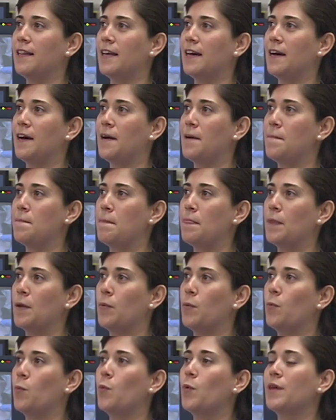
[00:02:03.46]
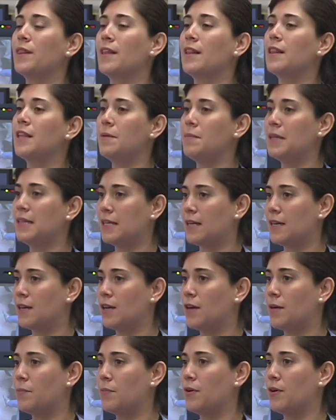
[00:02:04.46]
um, with a limited
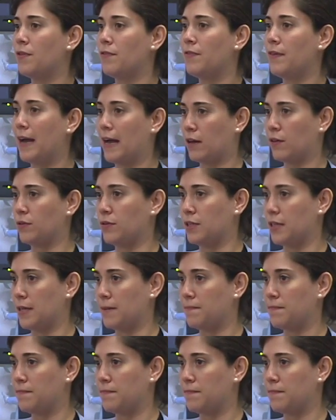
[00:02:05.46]
number of faculty.